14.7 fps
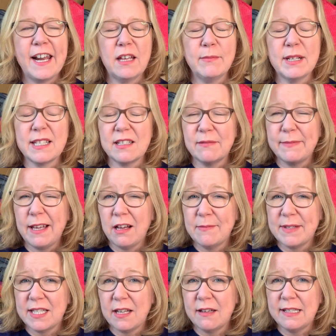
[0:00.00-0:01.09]
I must admit, I'm
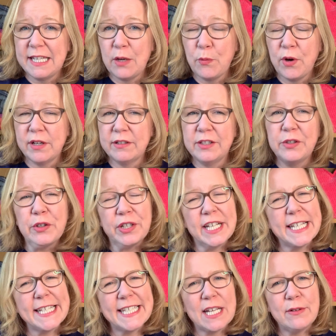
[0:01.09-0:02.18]
certainly one, not
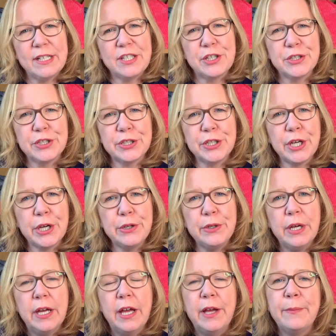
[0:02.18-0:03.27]
necessarily to sugarcoat,
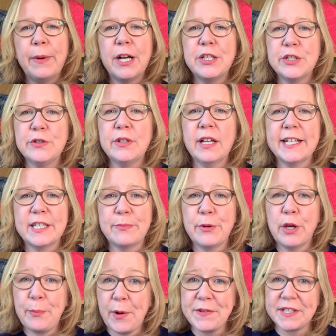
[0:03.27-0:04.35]
but I do like to put
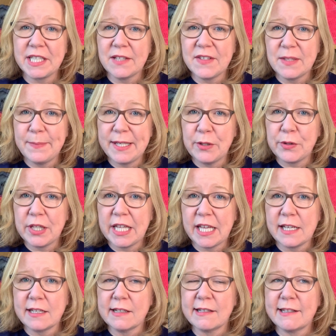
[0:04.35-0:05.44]
a positive spin on
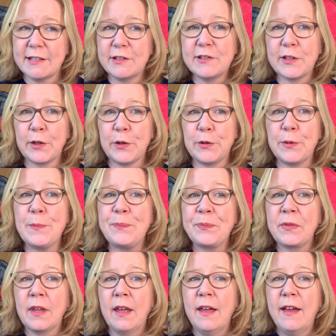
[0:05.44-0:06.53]
things. So
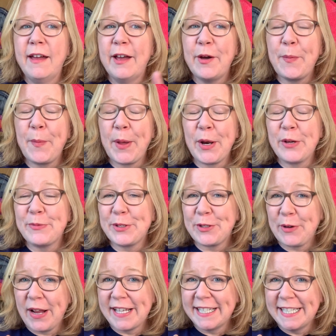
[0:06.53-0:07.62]
when I was
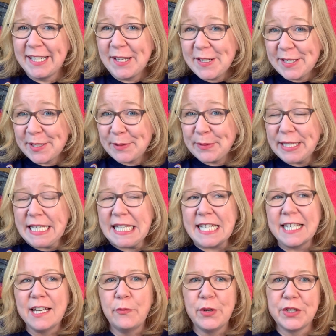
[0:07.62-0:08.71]
tracking last week,
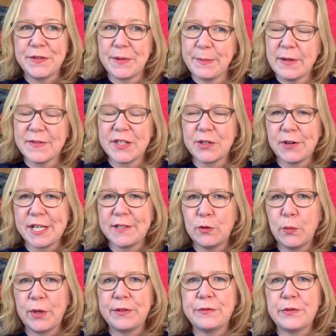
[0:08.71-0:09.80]
which was a bit of a stressful
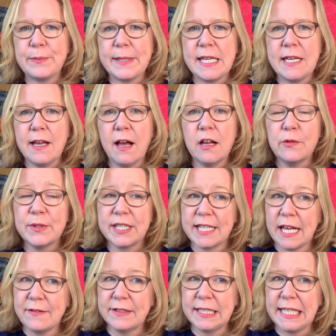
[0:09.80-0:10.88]
one for me, I was
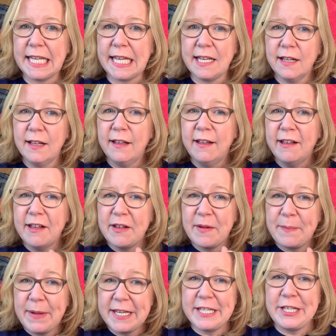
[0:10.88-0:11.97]
definitely
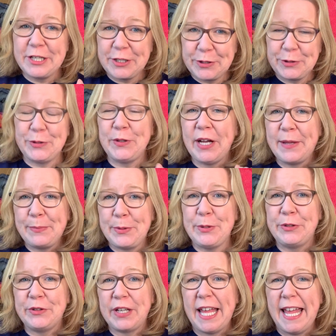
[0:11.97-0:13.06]
making sure I
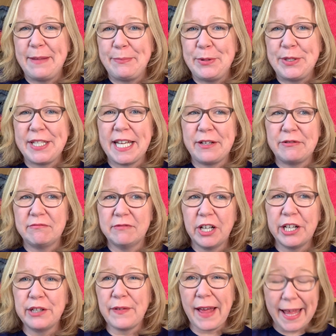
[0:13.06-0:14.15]
put down
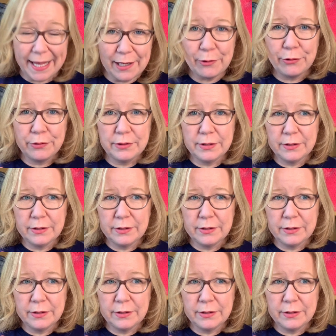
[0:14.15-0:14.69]
kind of how